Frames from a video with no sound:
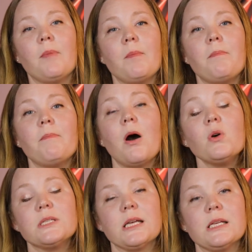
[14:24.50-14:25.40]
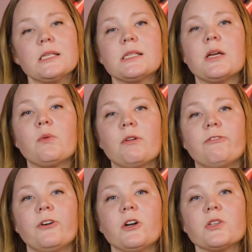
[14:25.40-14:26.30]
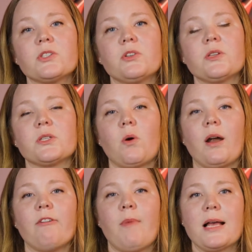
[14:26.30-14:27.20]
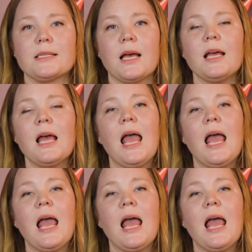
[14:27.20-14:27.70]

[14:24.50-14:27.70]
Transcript: Moses refers to the story of Massah,